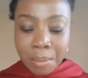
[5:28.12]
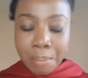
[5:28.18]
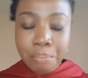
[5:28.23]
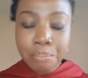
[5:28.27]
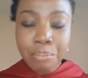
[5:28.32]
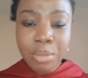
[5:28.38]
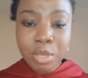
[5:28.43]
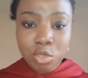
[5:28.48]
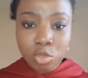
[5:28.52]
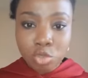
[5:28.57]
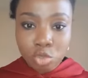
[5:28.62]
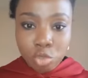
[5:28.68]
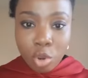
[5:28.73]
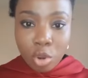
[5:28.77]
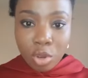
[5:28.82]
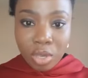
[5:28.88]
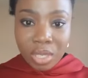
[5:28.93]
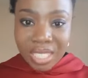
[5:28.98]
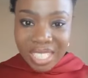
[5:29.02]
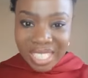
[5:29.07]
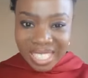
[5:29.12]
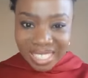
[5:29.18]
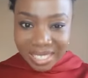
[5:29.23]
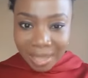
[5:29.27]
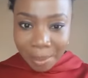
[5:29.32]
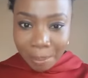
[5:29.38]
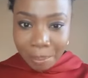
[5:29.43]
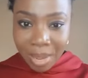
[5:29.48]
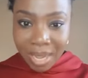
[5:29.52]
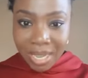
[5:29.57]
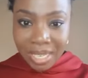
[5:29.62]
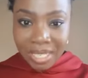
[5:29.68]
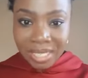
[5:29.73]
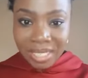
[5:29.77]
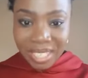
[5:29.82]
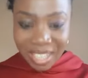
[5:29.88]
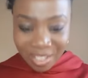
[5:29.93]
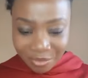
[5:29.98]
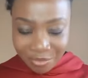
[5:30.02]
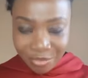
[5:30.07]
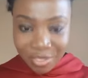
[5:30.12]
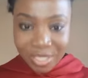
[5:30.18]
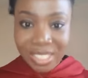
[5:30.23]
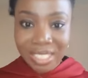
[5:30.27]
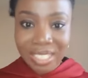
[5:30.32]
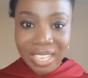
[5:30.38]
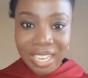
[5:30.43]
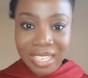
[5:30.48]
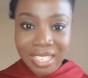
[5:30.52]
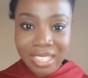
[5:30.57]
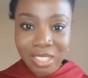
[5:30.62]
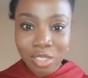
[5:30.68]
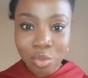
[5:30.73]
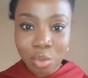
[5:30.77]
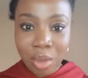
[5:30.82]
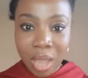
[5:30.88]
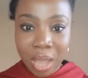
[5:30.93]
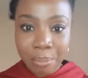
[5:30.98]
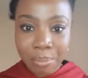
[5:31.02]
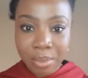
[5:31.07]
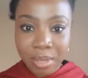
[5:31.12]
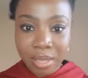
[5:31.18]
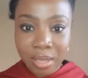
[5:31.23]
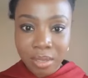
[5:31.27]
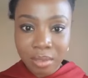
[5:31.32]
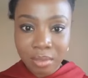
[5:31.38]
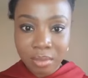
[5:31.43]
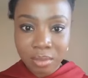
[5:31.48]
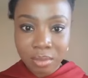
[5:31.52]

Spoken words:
Be strong in the mind, and physically it will appear.